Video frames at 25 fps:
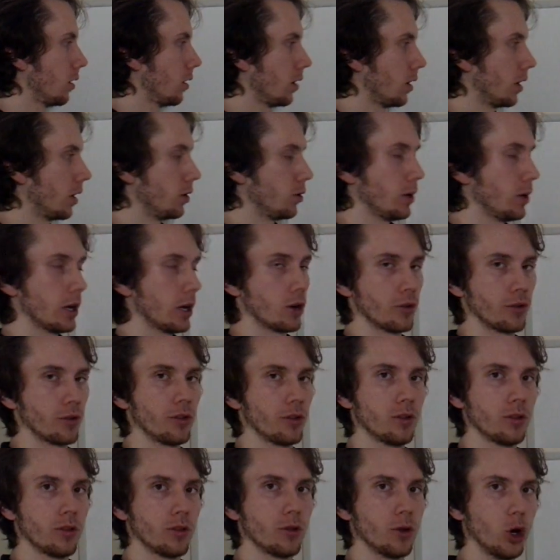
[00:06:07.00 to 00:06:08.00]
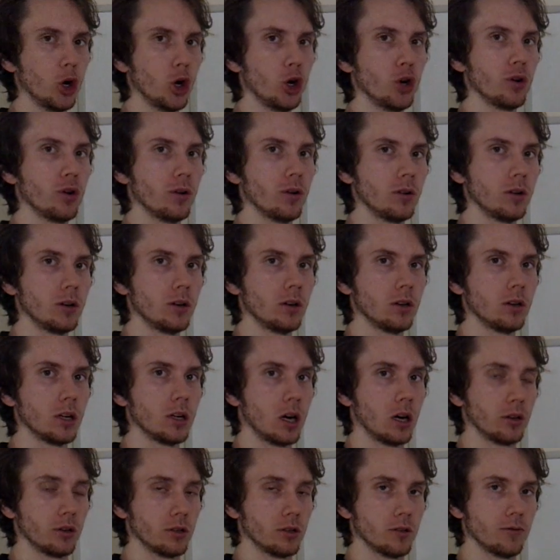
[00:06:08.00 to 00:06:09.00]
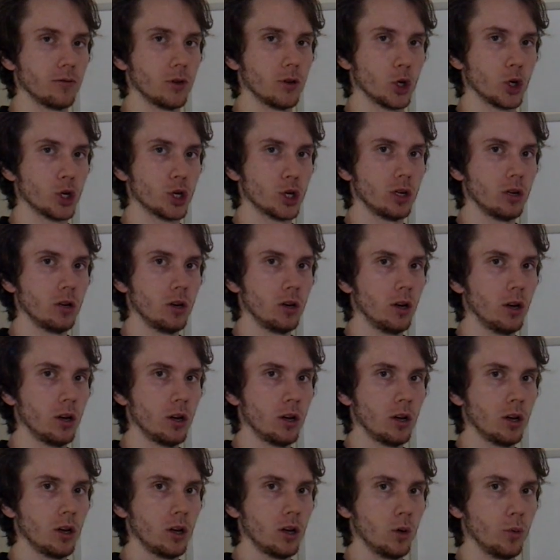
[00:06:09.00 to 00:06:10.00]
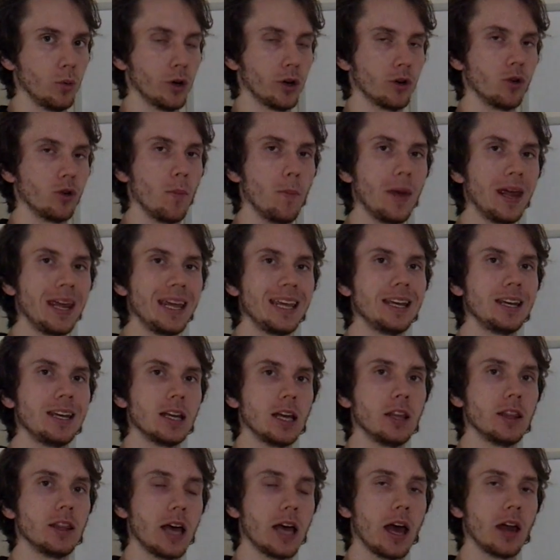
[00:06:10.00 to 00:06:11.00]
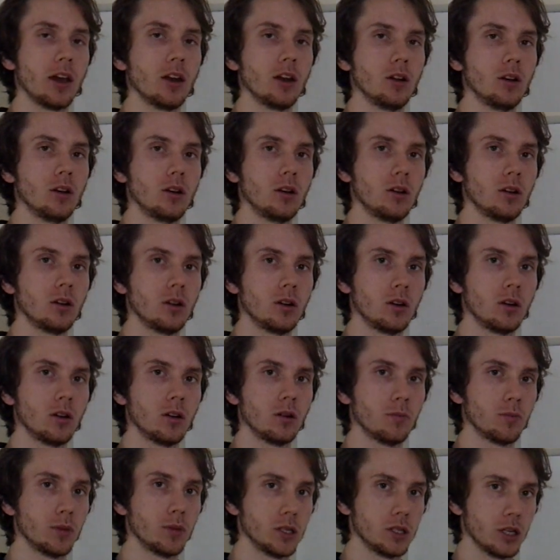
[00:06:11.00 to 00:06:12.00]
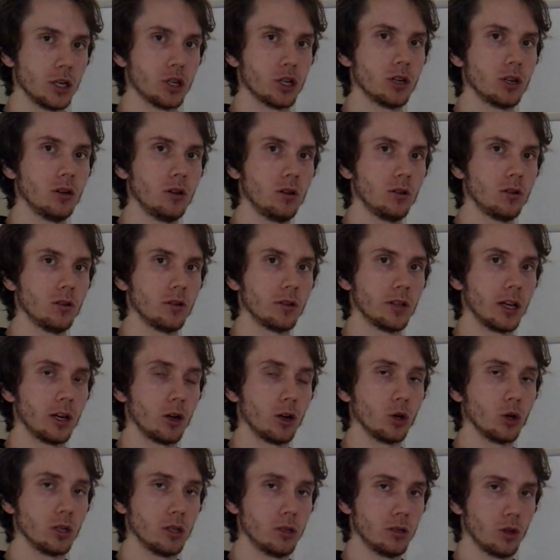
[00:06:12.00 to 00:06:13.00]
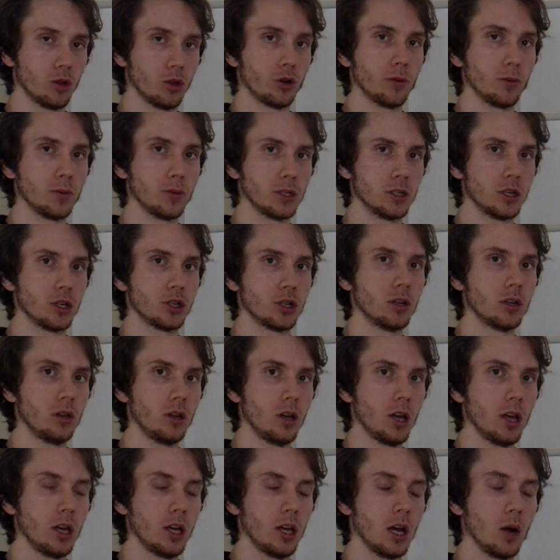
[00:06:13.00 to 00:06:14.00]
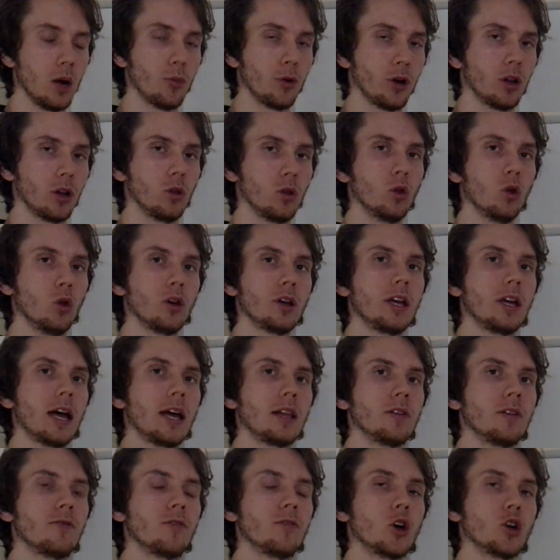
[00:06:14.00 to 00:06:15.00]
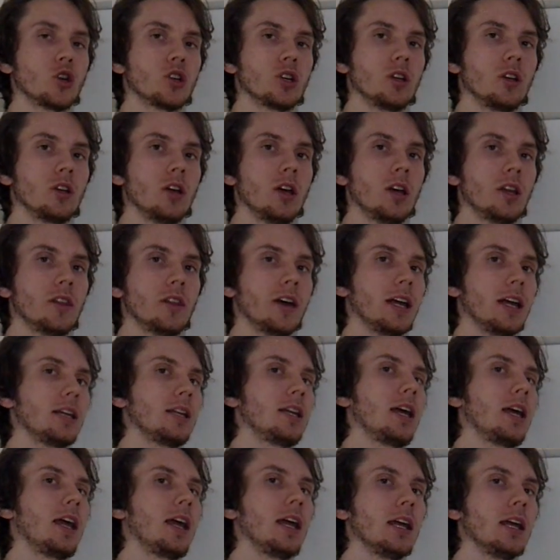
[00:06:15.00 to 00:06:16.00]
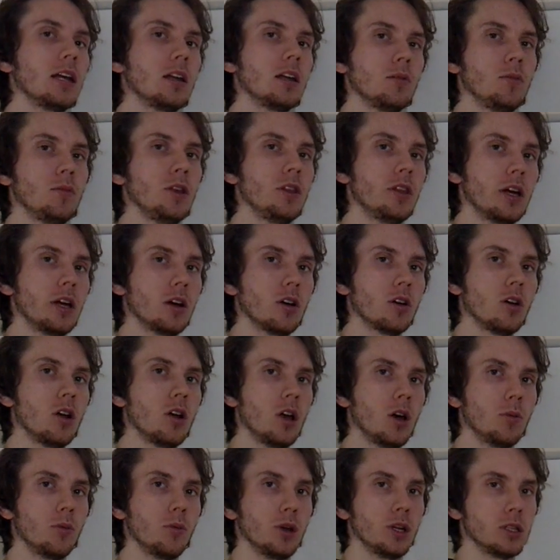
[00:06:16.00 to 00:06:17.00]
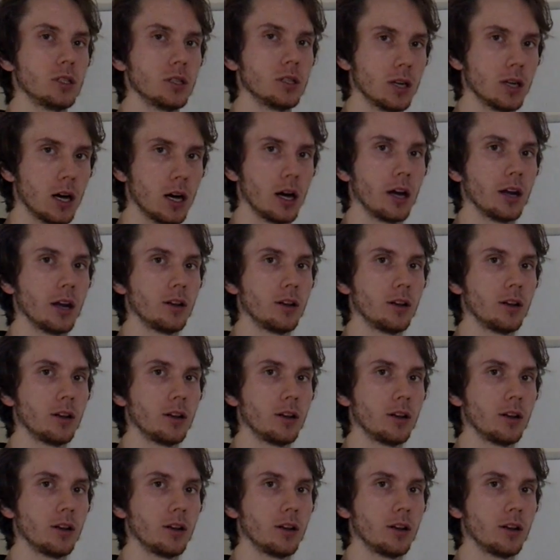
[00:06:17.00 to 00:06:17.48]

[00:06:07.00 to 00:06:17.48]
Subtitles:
To get our third cognitive function, we're going to remain in that position, that auxiliary position, and we're going to look at the function that can be there but is not.